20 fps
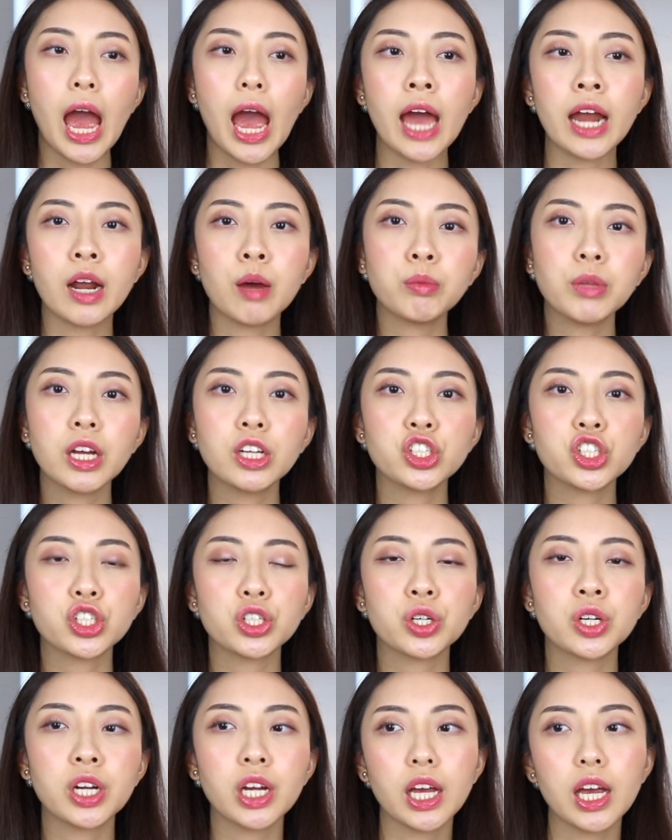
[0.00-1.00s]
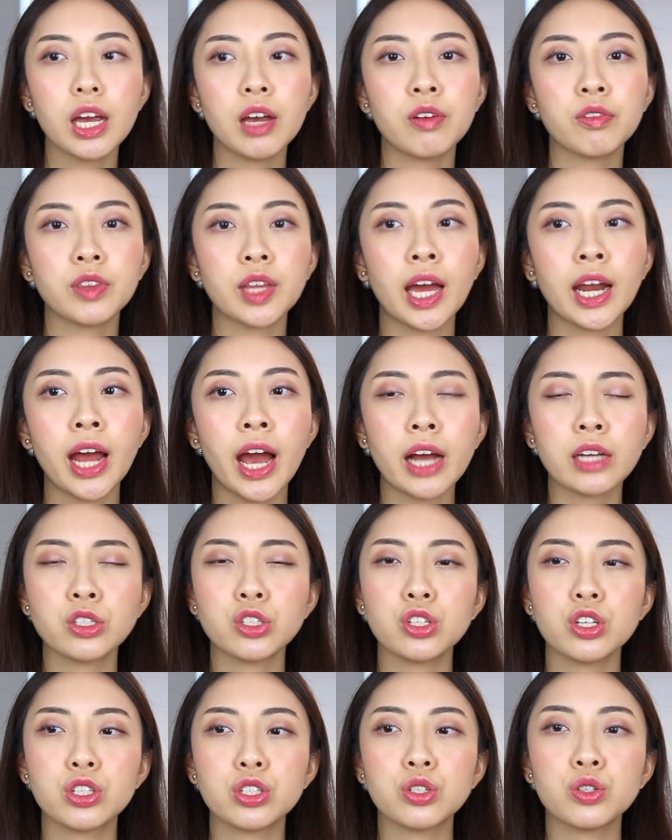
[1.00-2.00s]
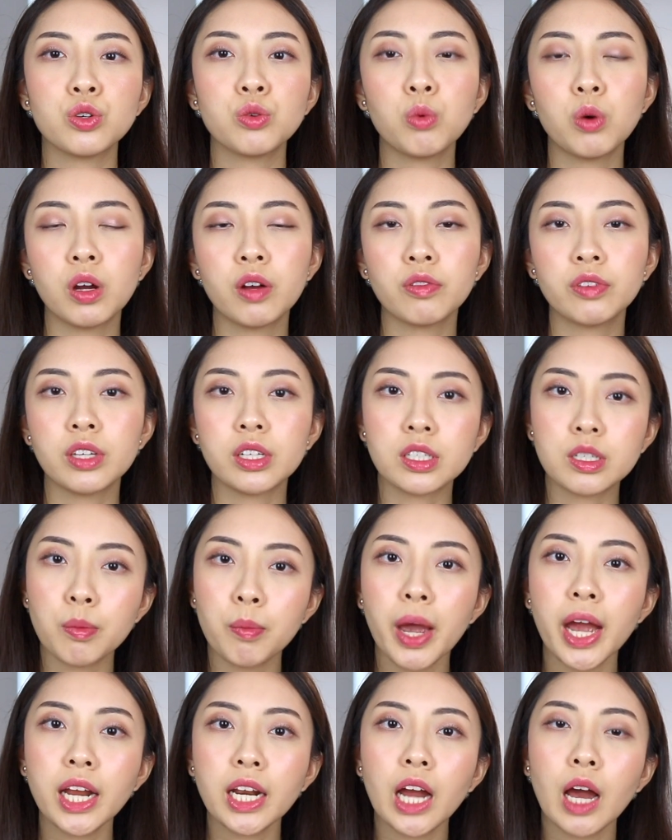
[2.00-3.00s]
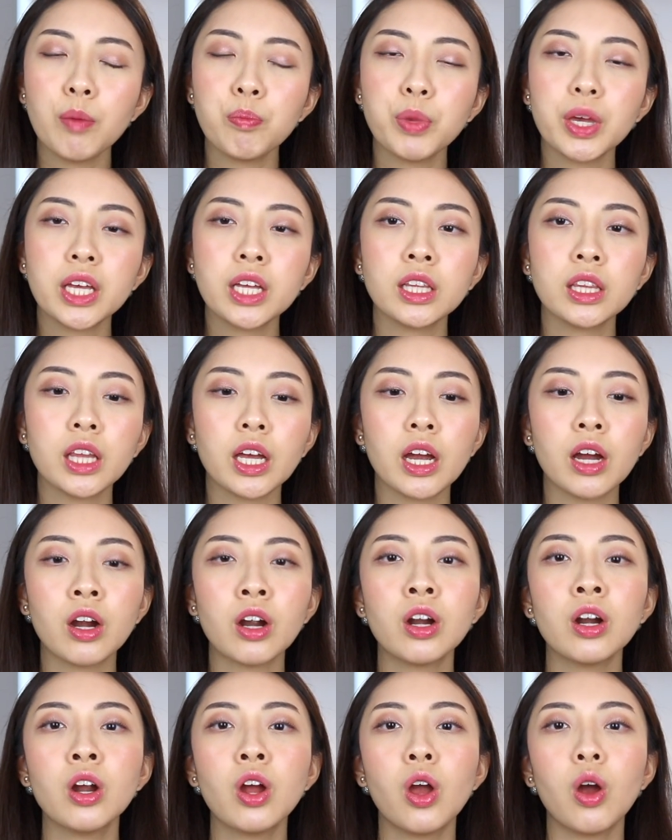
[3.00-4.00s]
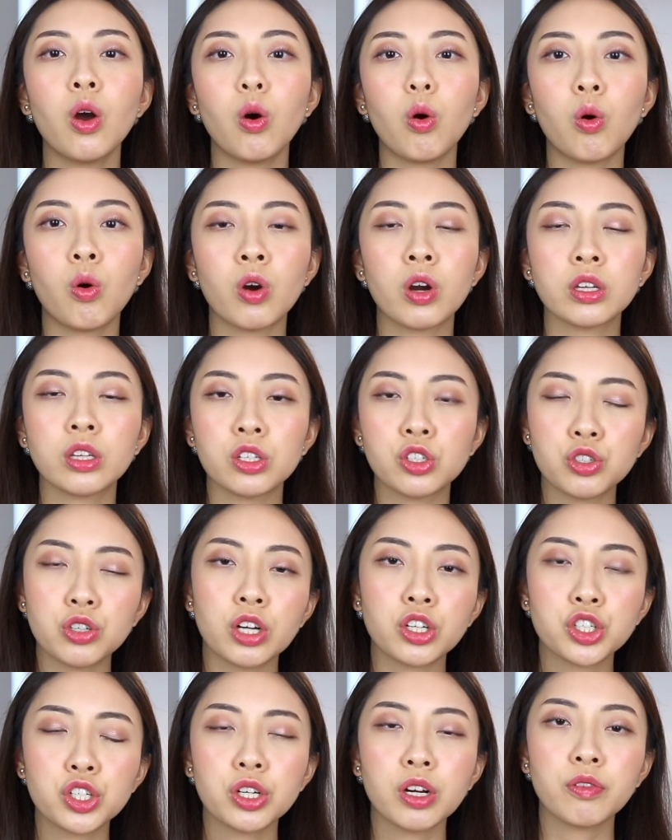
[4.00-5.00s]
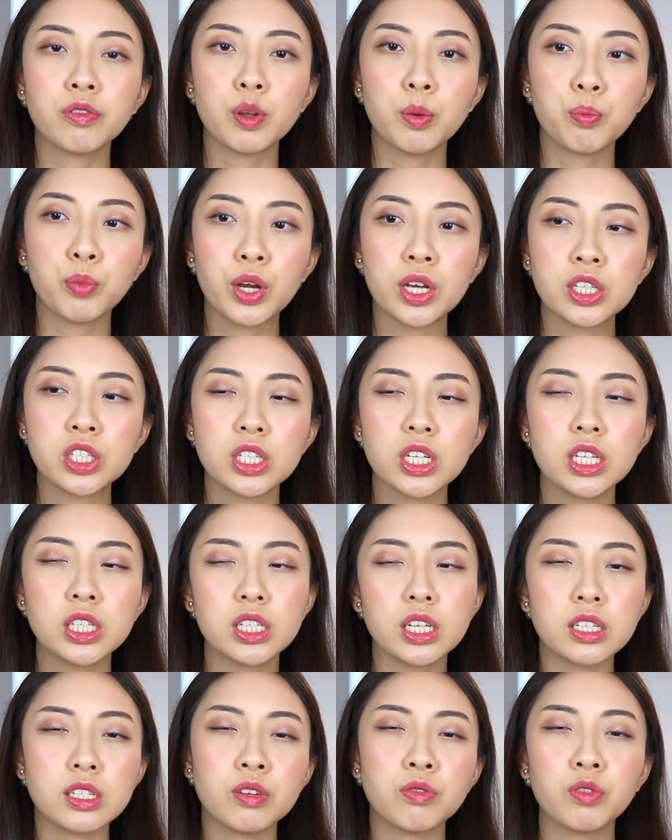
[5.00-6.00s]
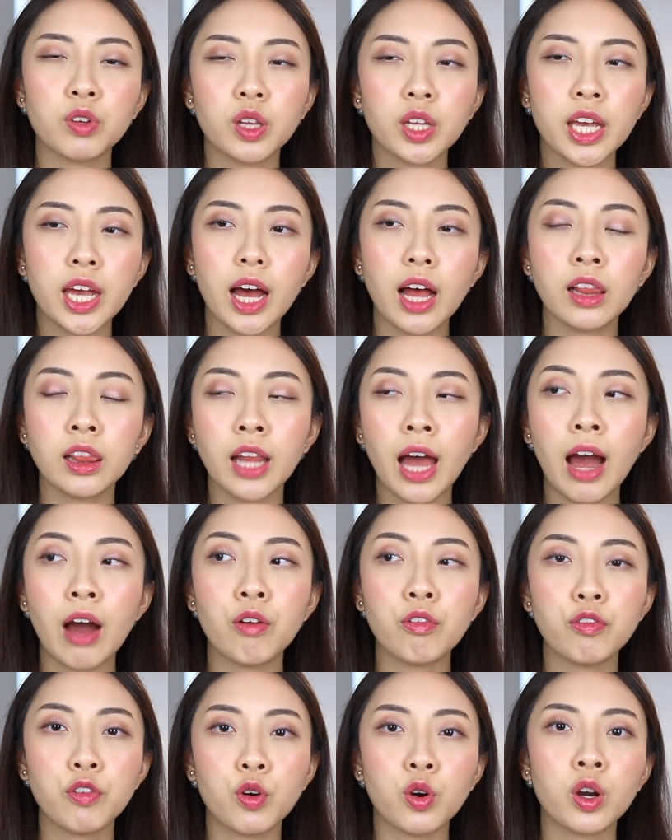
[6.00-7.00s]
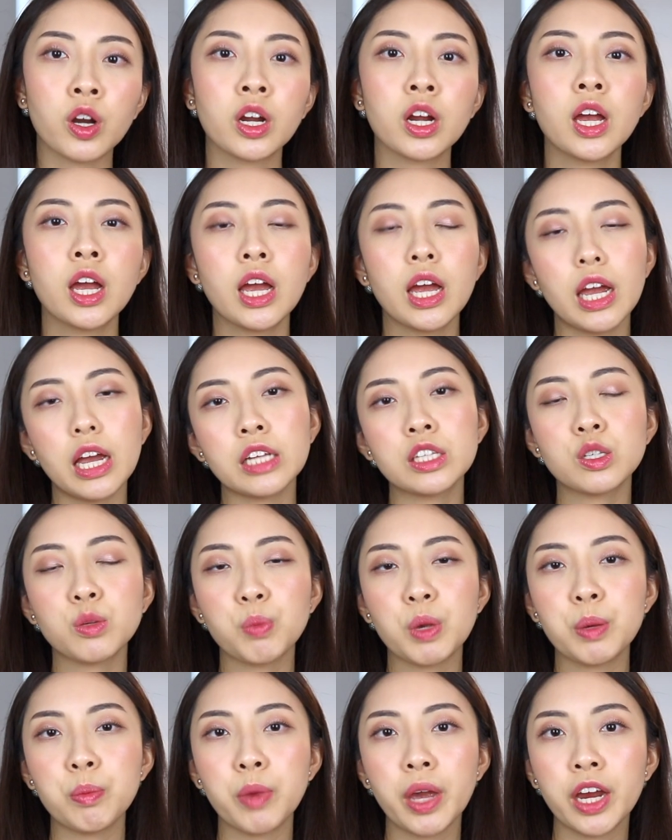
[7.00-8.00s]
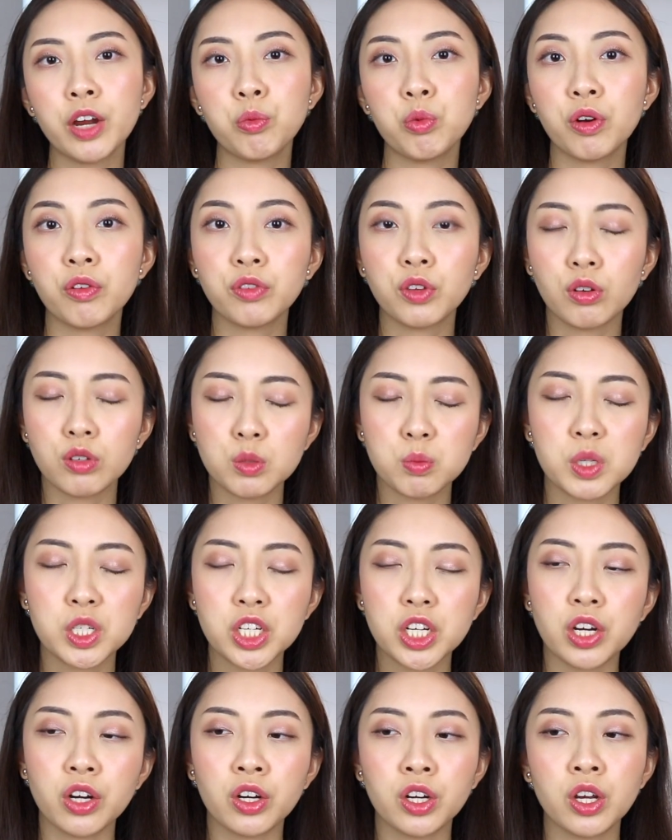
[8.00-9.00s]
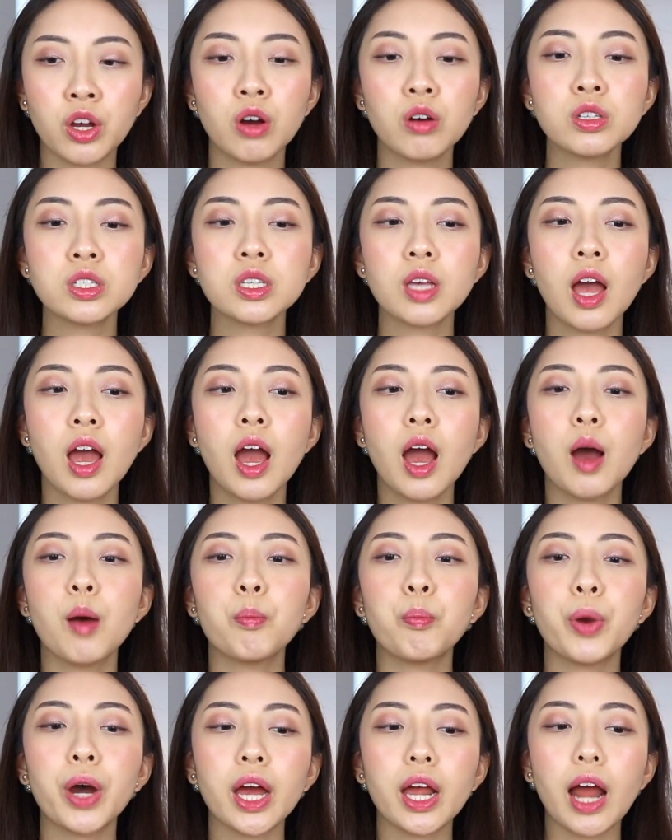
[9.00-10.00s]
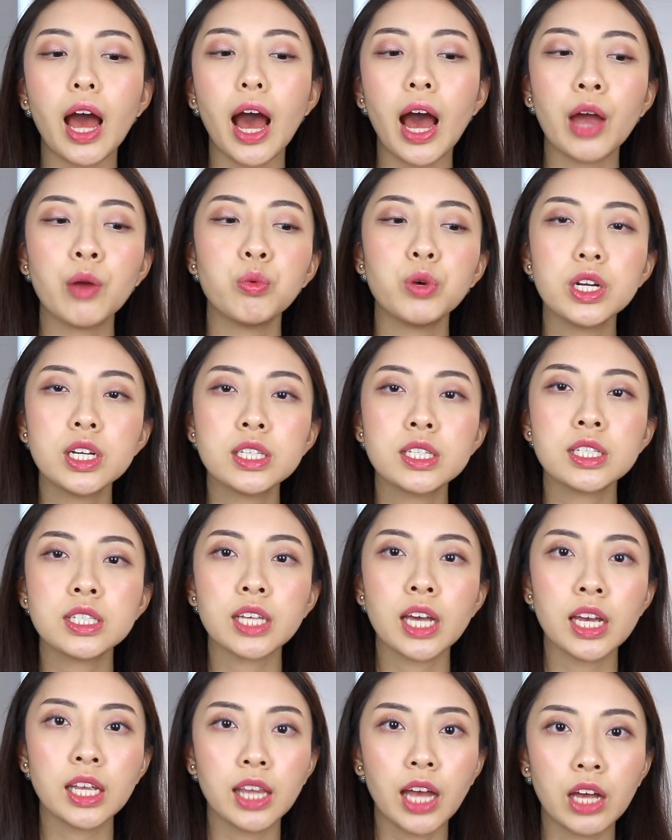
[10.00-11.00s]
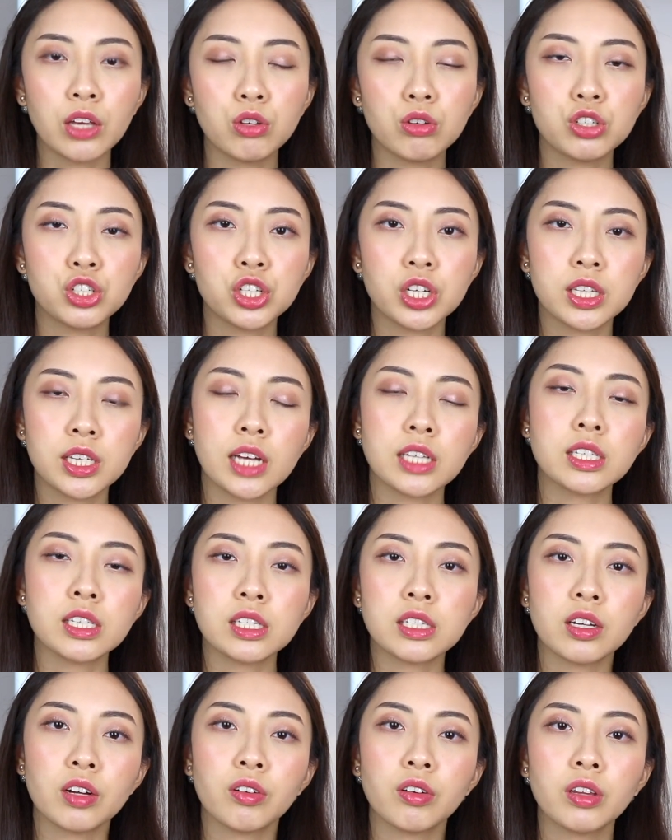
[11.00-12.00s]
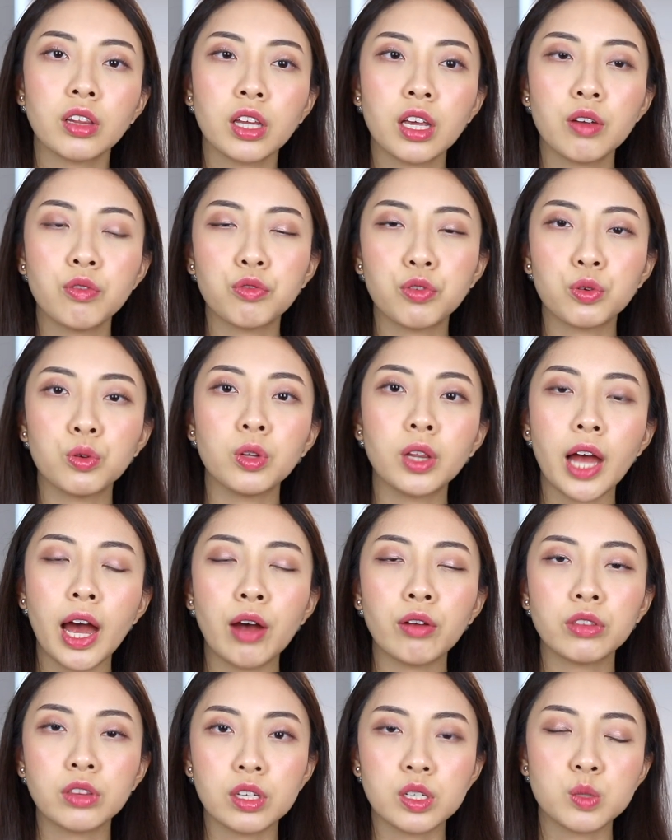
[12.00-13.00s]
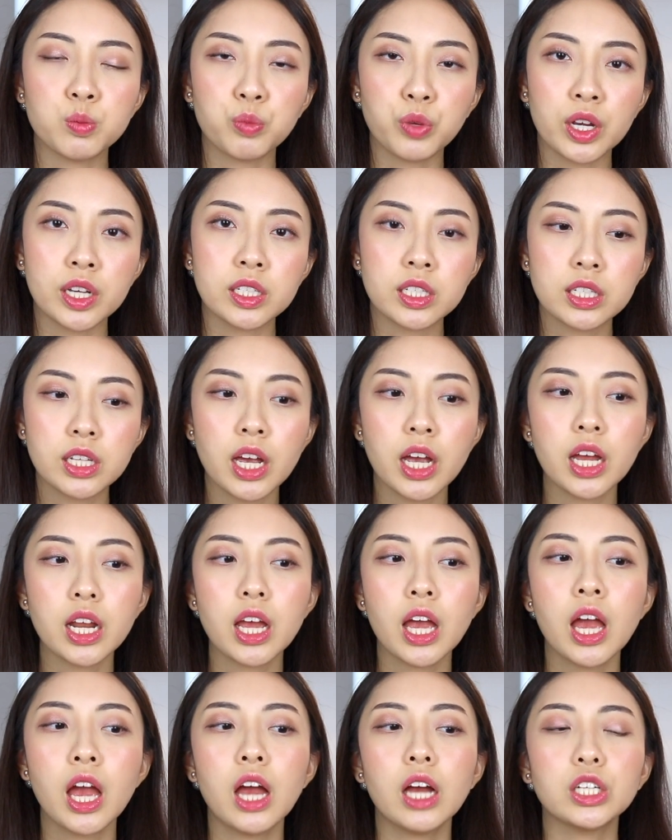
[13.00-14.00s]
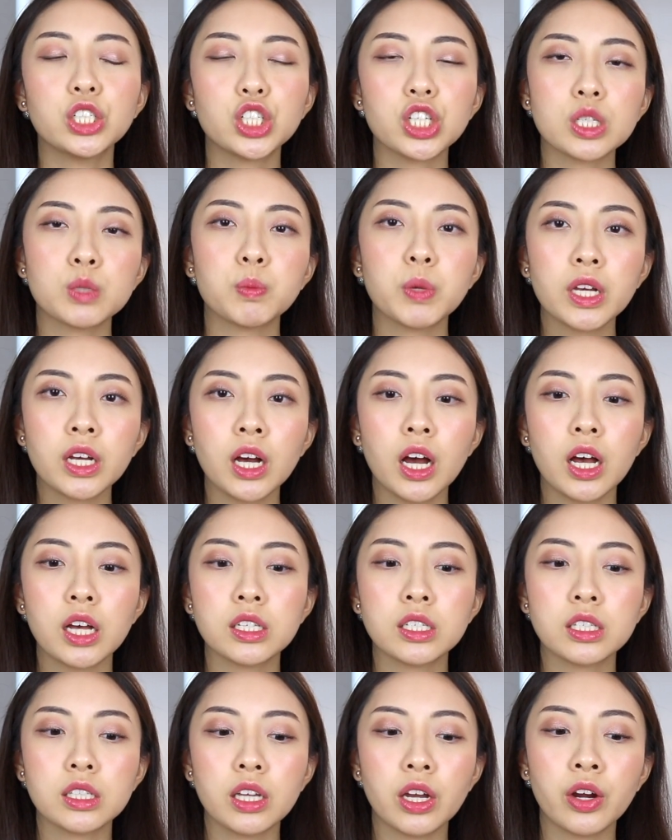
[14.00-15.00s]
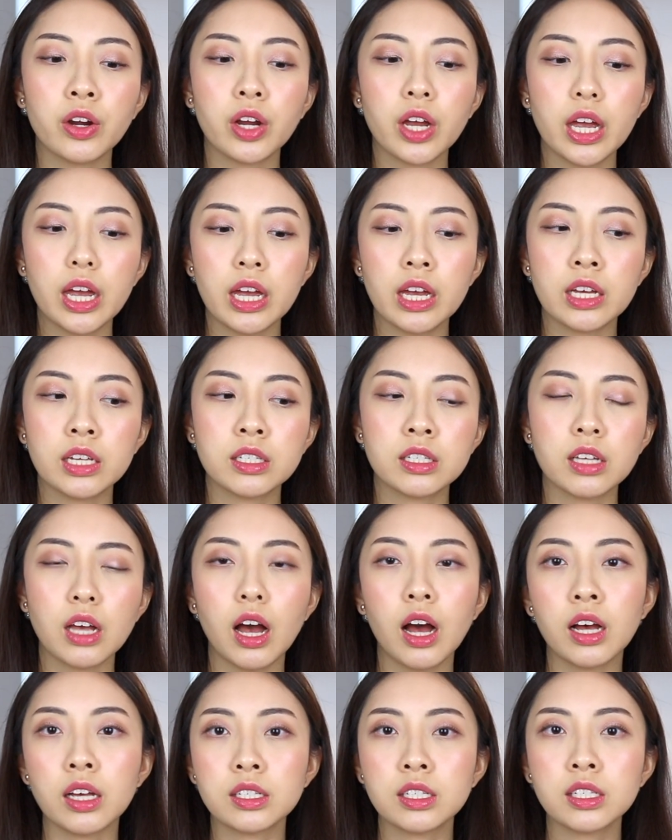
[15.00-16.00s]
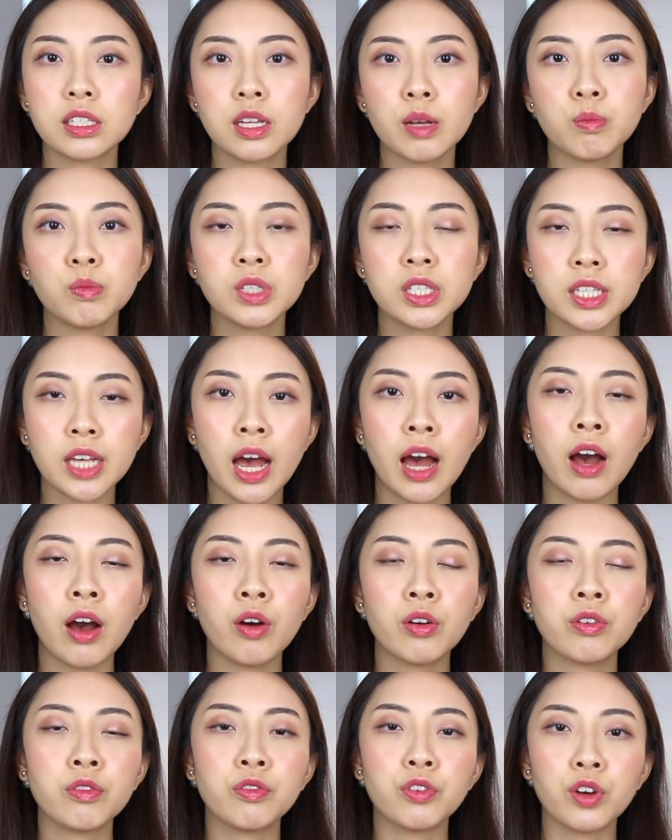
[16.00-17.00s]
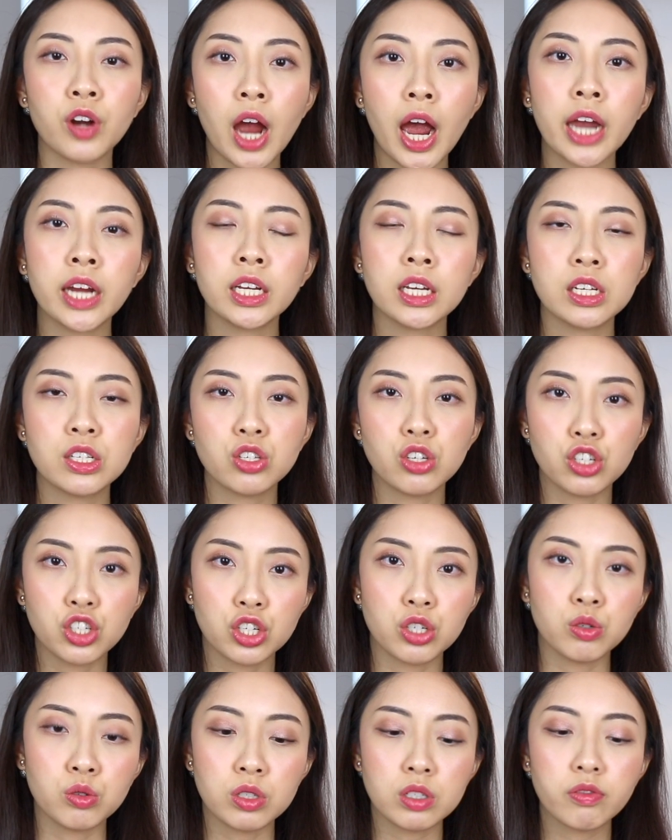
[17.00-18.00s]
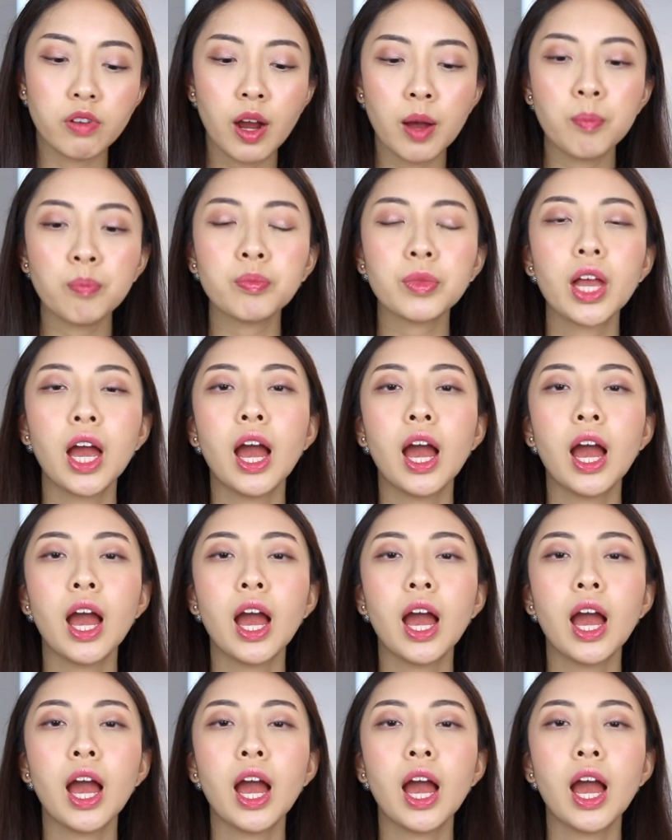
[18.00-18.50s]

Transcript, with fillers: And I'm not sure if that has to do with the demand not being there or the structure of the bracelet doesn't really allow for it to be made with those materials. But I wouldn't say that you should necessarily rule out this bracelet just because there is a slimmed down variety to choose from.